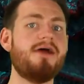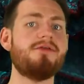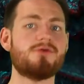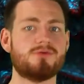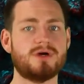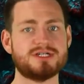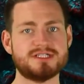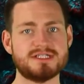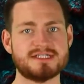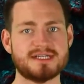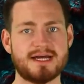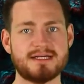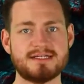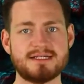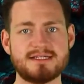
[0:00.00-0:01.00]
other Russian
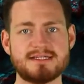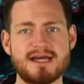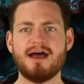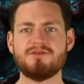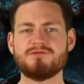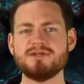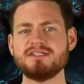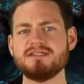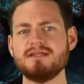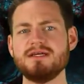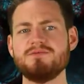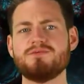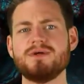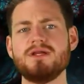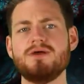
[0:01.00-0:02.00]
scientists have recently
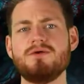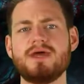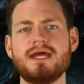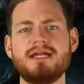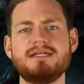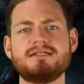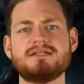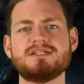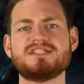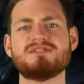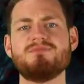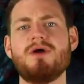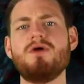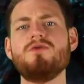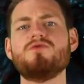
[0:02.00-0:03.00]
relocated to the
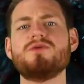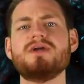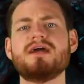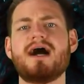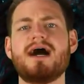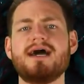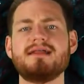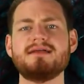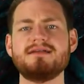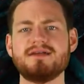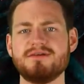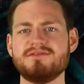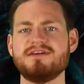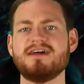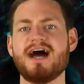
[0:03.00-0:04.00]
small Greek island
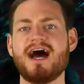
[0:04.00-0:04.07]
of